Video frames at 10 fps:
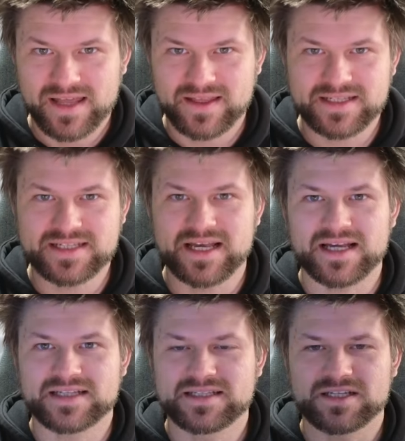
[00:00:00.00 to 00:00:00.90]
This is
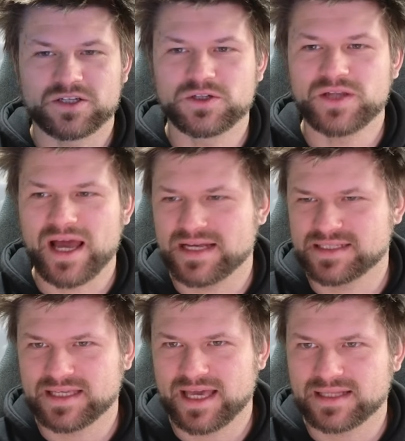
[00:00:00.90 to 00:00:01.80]
as good
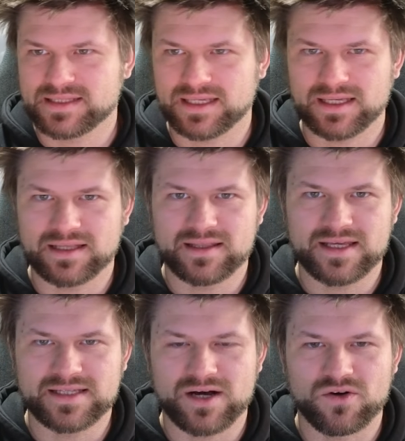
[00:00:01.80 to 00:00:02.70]
as it gets in
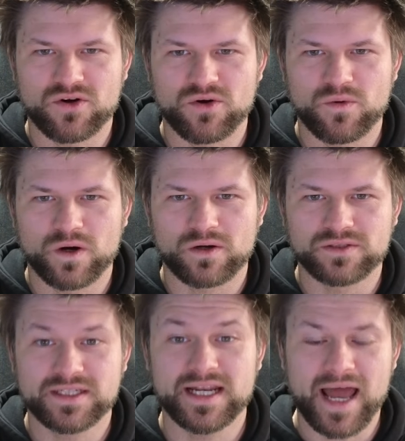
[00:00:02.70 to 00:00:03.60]
the telco
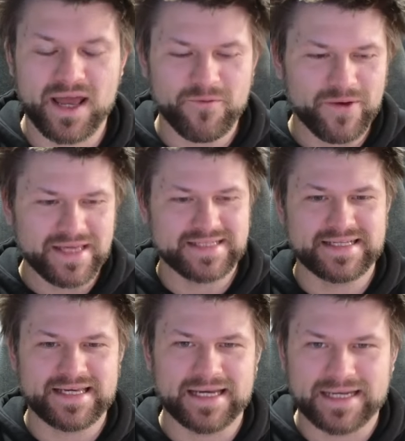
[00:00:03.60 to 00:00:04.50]
world. Today we
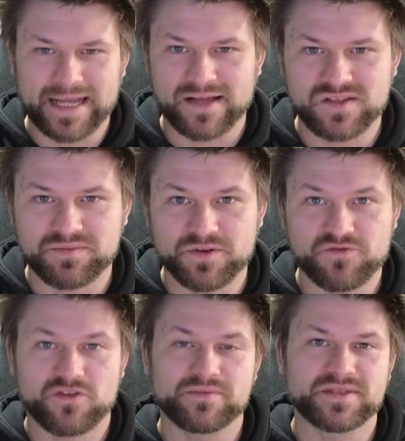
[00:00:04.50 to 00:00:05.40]
see an announcement
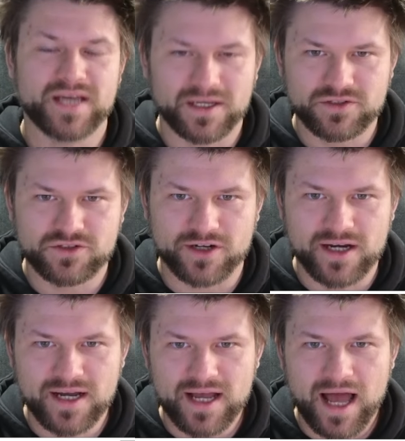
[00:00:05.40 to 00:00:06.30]
from
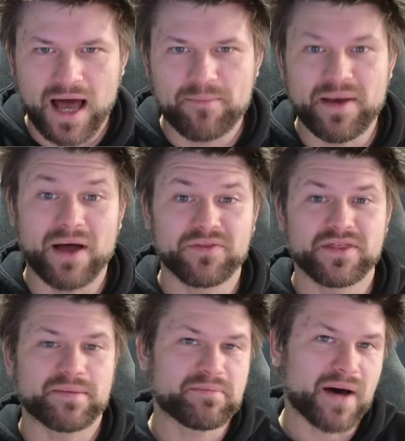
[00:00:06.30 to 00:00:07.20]
Telstra about
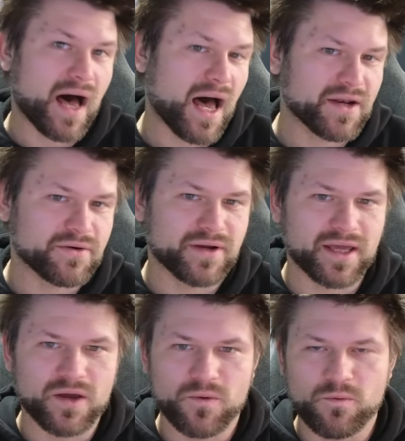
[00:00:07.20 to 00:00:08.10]
them
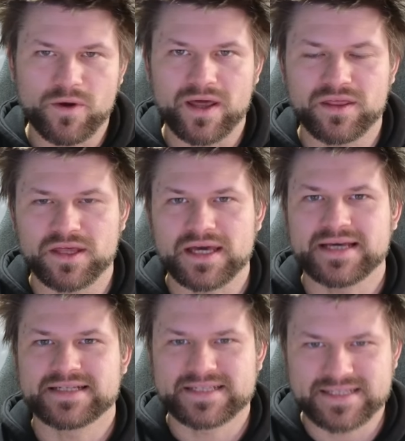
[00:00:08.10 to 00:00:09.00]
partnering with
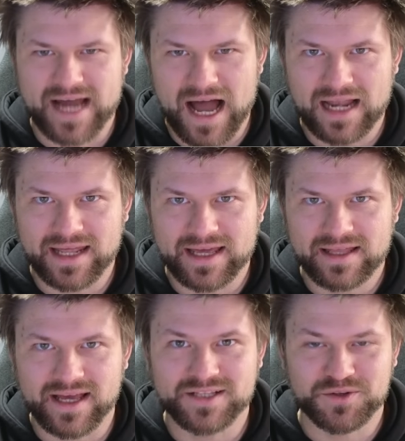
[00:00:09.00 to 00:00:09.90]

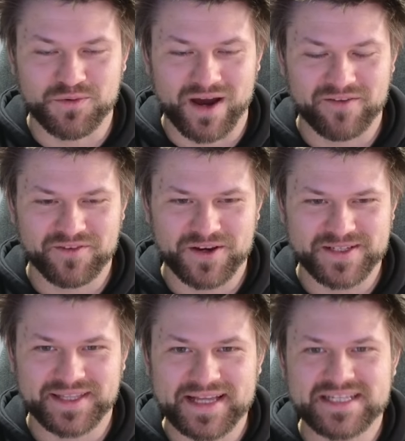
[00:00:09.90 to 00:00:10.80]
Starlink. That's right,
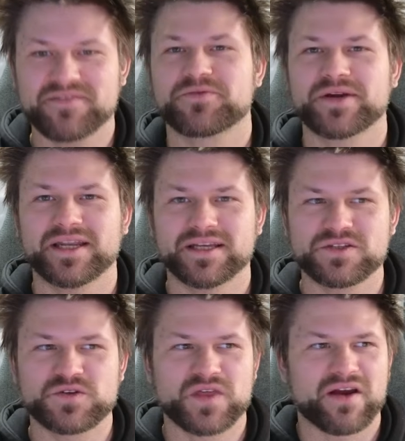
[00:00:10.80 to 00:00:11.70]
folks. Let's have a read
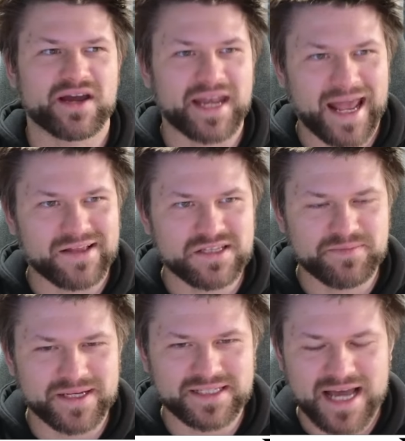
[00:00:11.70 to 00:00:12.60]
into their
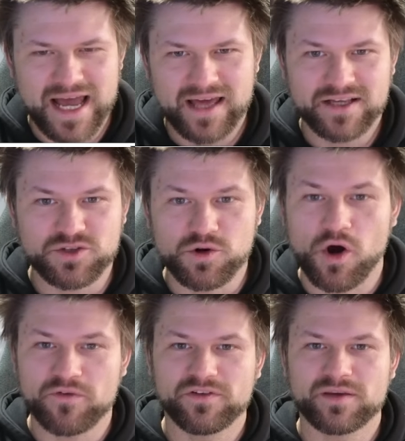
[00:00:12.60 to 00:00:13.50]
announcement. This will
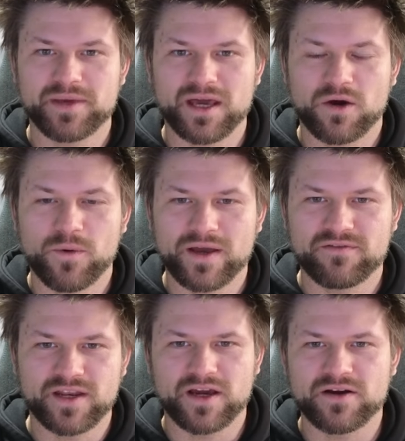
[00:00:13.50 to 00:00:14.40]
hopefully be a quick
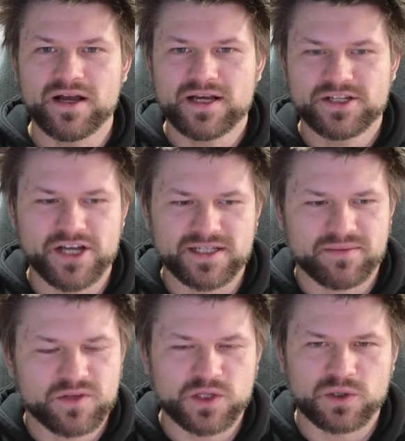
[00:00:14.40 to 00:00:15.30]
video, share
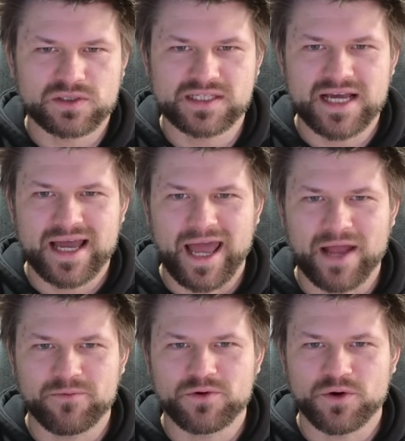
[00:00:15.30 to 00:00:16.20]
some thoughts,
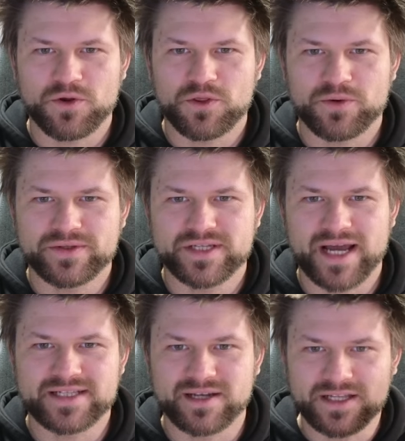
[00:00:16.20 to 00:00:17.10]
and we'll go through it
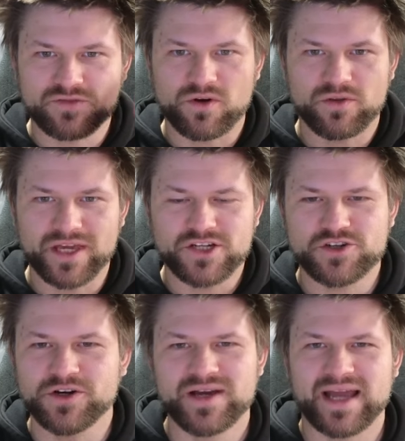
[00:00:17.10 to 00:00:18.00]
today. So let's roll the
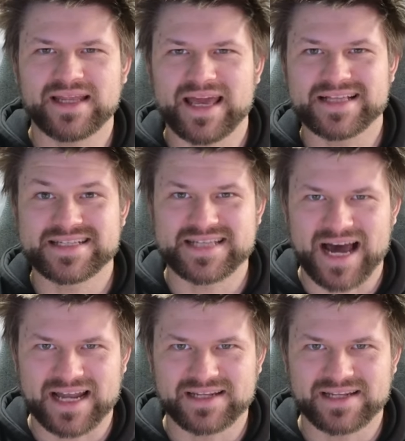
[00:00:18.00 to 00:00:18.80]
intro and get started.